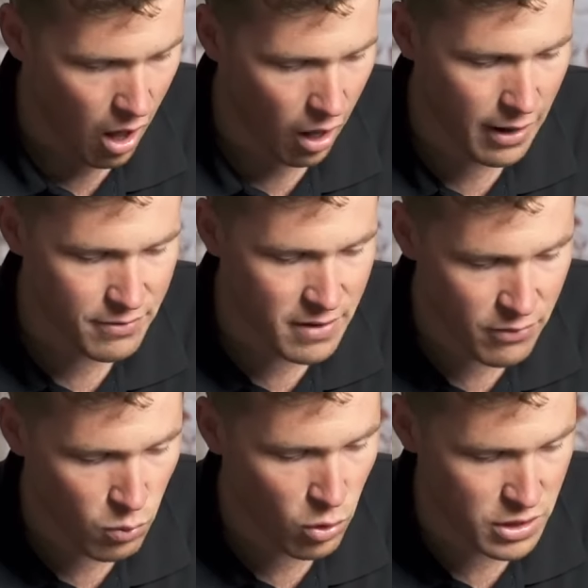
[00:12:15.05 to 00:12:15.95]
I have
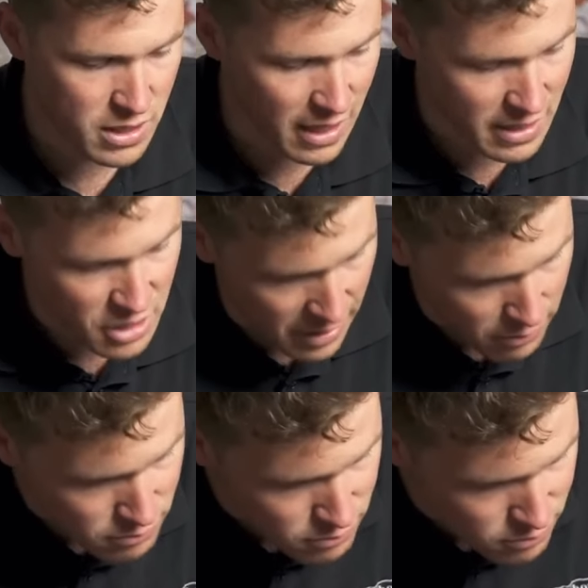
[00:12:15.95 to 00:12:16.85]
never washed this action
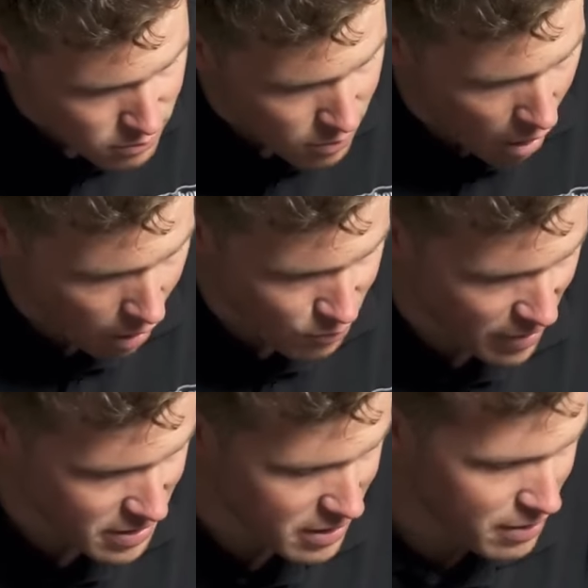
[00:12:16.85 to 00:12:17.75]
out. I'm
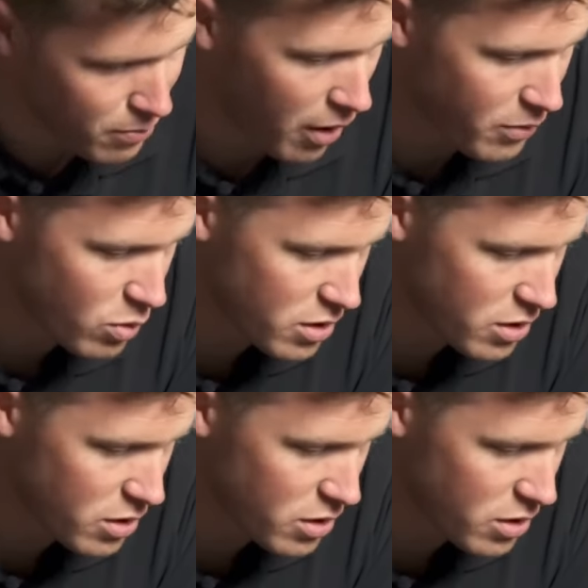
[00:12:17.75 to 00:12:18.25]
regularly in pine